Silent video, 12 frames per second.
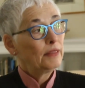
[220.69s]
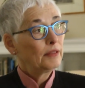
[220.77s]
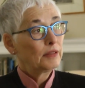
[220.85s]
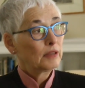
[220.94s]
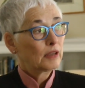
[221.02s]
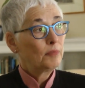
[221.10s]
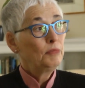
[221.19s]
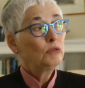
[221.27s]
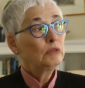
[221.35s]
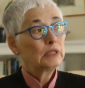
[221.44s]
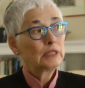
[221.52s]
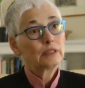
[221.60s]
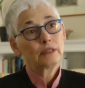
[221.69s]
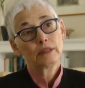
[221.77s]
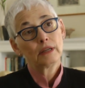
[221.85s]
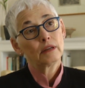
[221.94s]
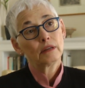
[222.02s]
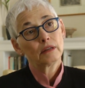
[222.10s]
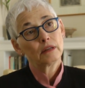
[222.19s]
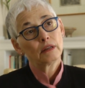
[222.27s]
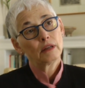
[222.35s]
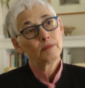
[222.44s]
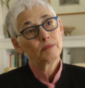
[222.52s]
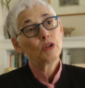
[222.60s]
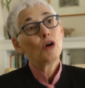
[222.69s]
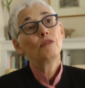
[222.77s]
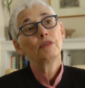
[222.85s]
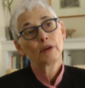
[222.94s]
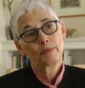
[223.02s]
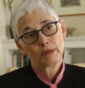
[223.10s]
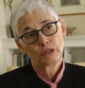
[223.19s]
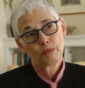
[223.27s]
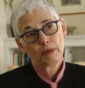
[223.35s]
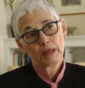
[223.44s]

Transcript: The, the community didn't um, know very much